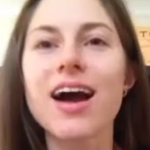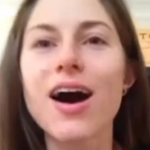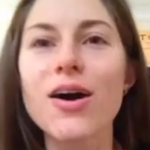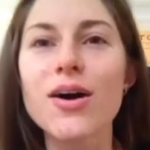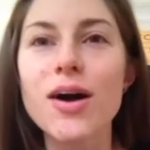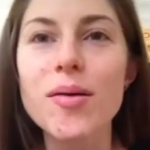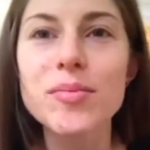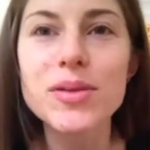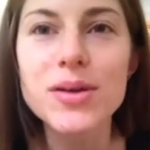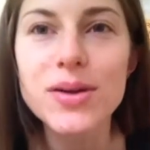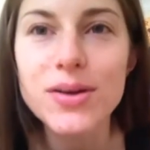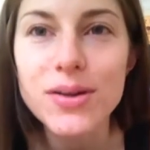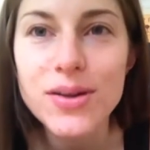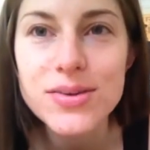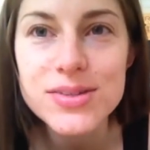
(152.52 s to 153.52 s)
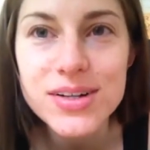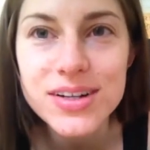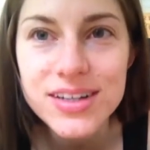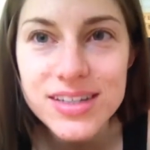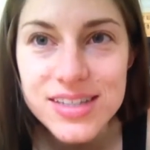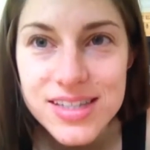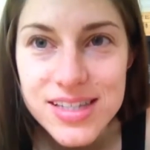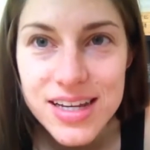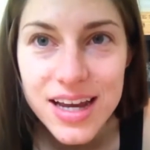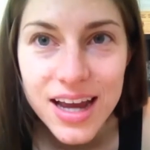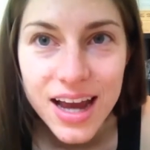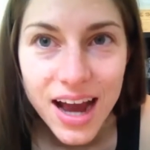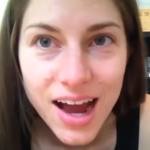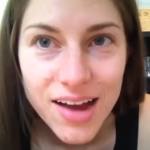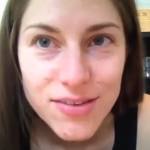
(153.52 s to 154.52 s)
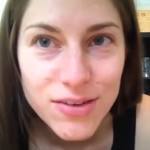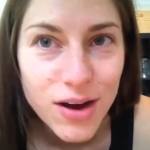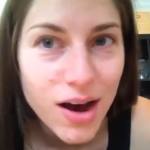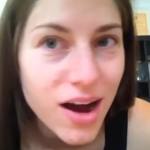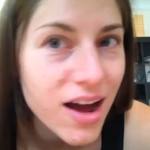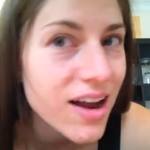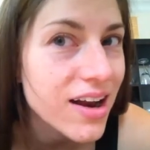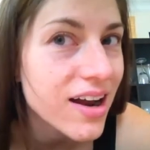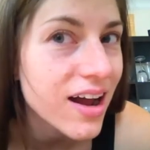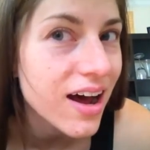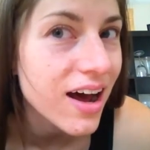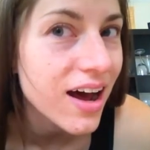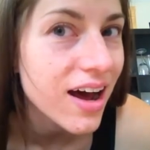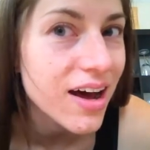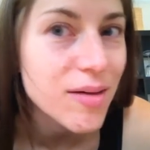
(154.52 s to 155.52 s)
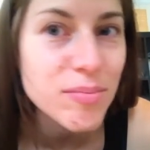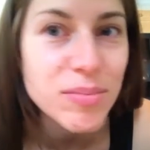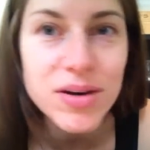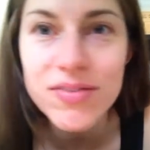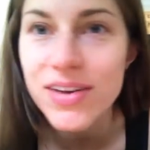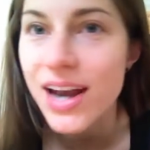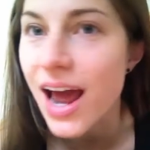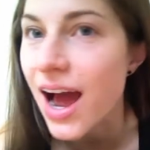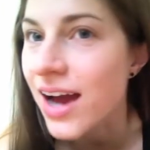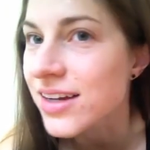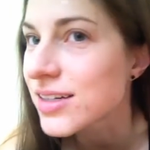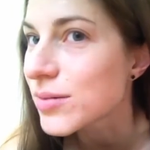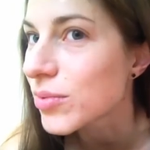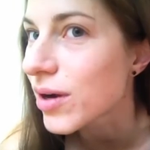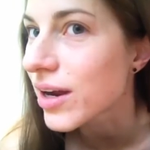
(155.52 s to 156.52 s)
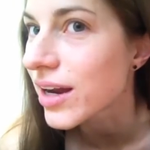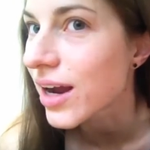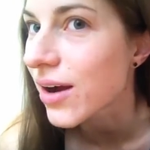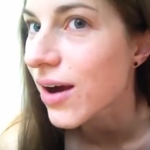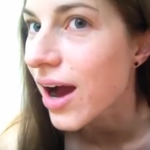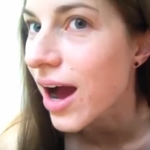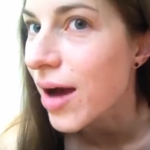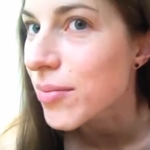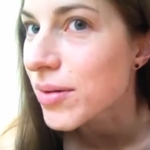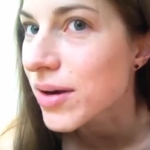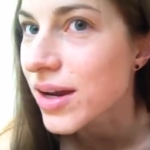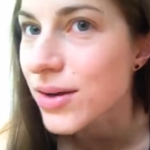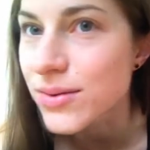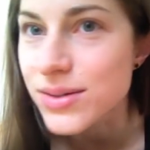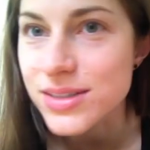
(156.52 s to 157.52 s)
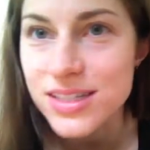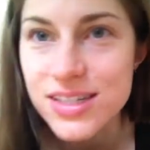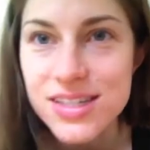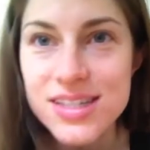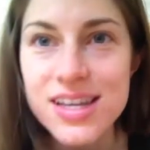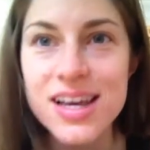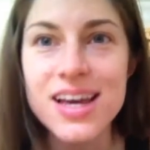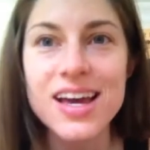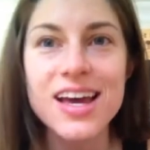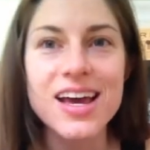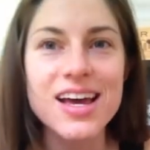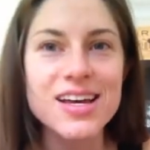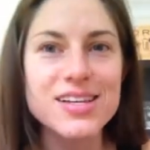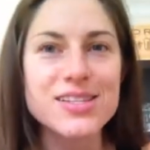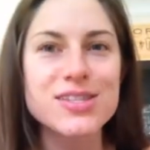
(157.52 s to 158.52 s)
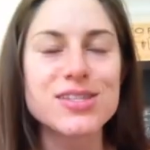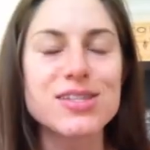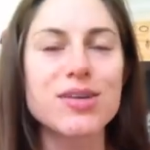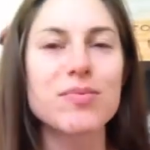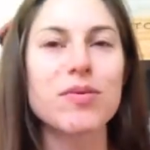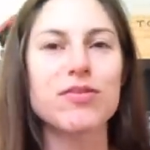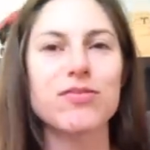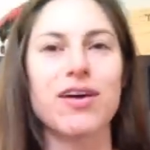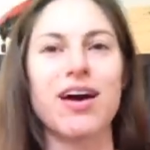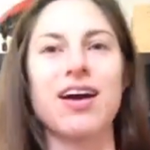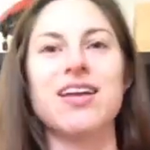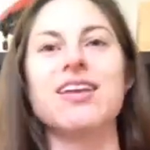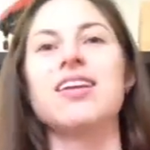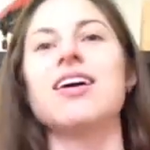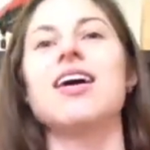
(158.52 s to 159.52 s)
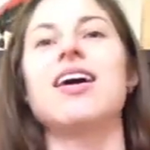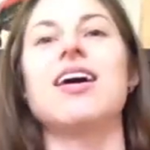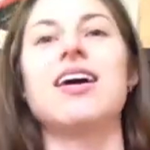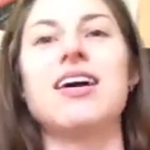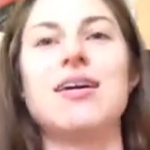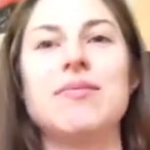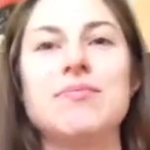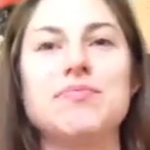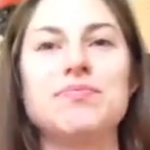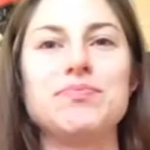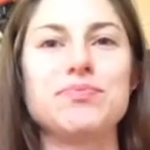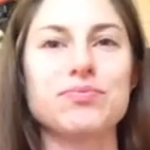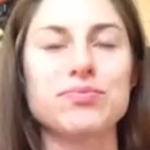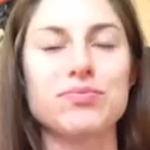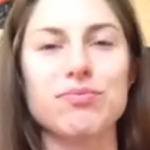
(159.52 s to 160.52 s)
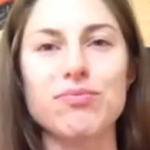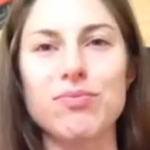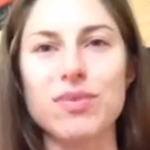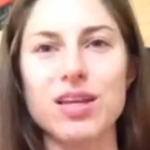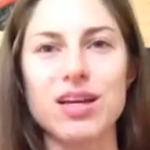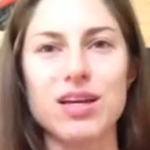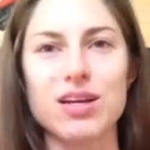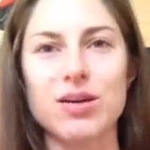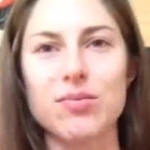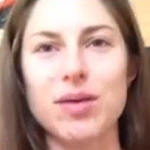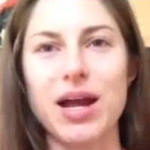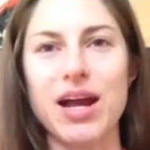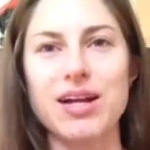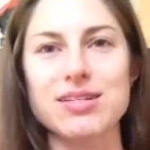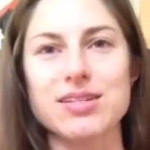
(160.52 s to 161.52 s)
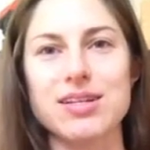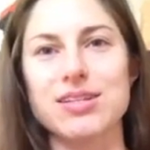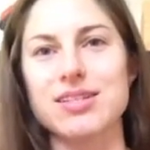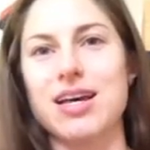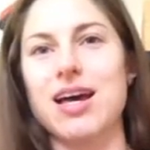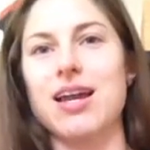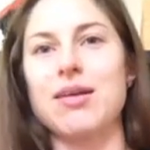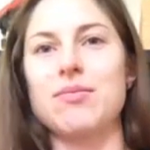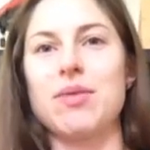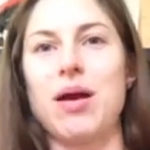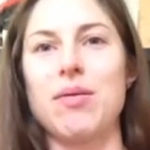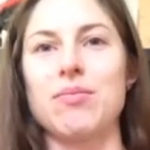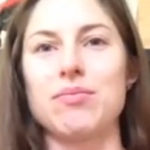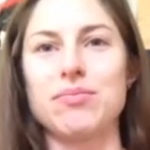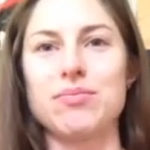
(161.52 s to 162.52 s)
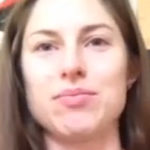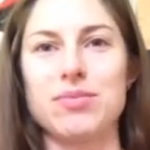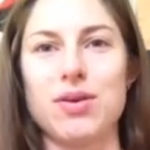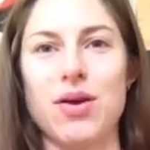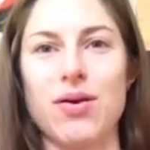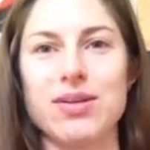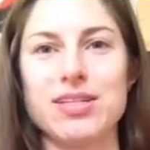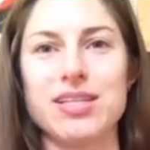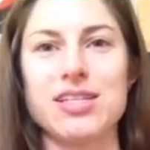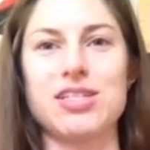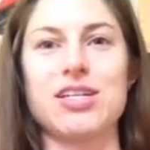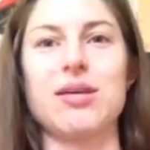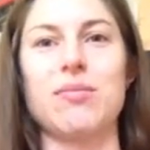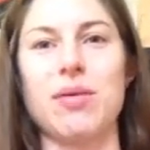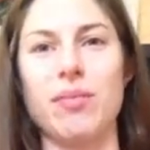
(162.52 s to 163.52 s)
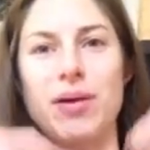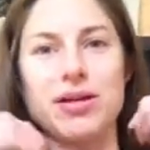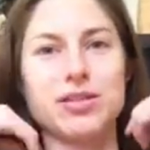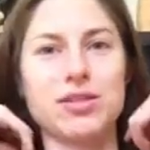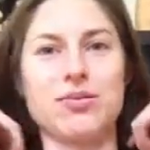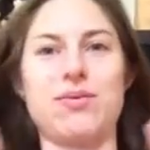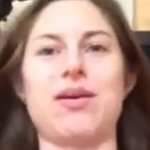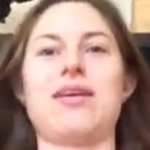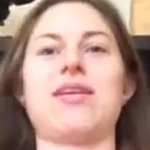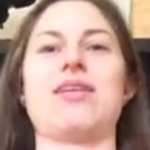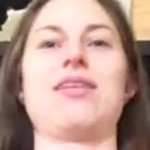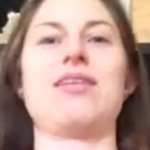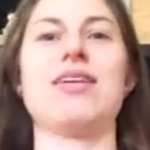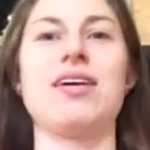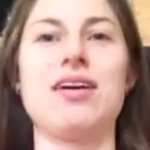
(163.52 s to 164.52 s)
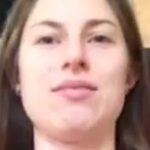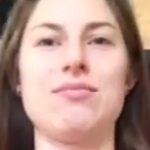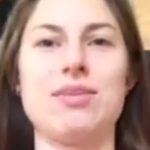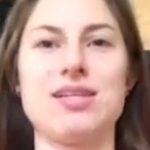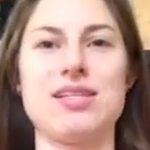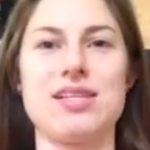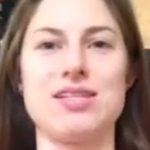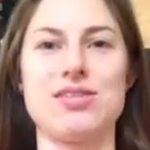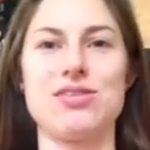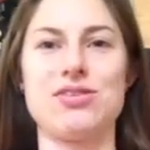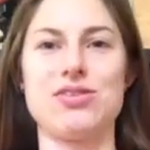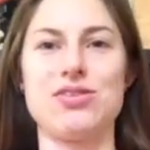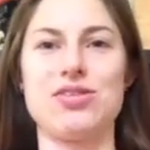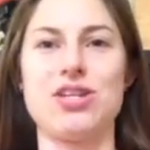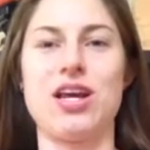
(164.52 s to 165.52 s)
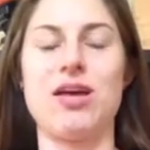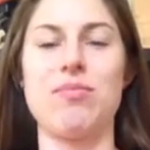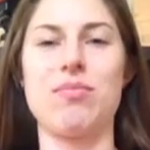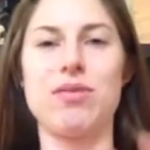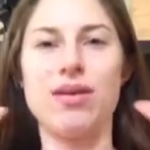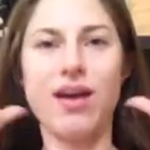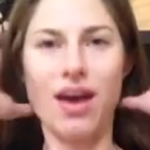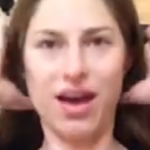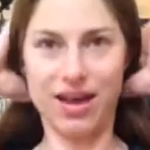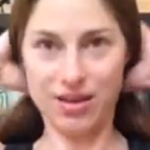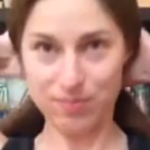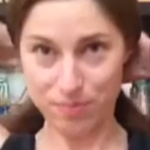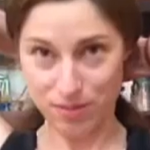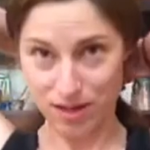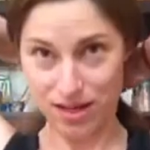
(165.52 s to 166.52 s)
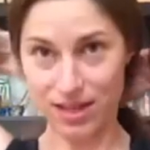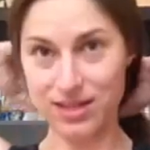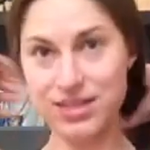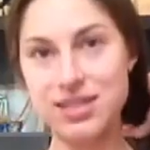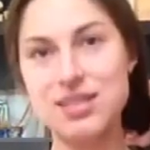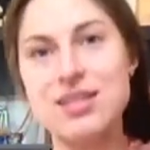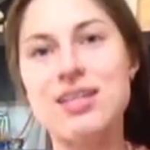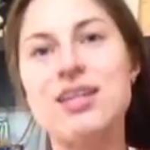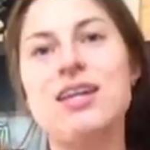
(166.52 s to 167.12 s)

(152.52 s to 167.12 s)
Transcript: I'll come a little closer. You can see I've got a bit of an acne breakout happening, which is super fun. My hair's not done. I'm going to the gym. I'm actually wearing my Sisters in Shape I Compete